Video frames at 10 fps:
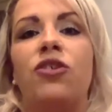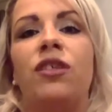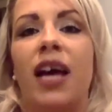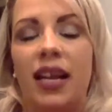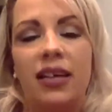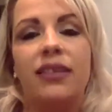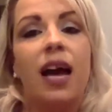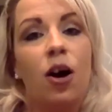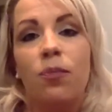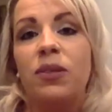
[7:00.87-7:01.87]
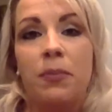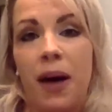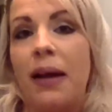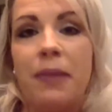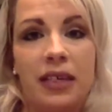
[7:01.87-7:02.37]
that has helped
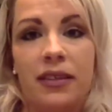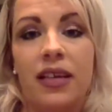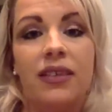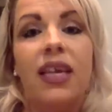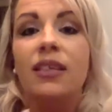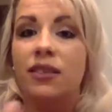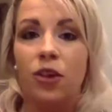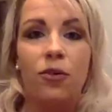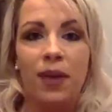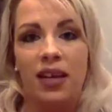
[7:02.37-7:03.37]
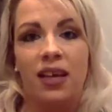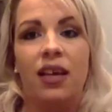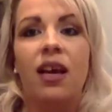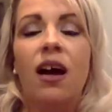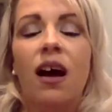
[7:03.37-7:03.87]
my business and so many
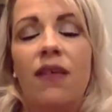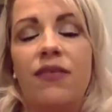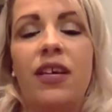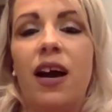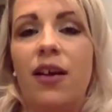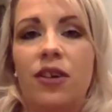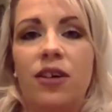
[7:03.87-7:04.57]
of the other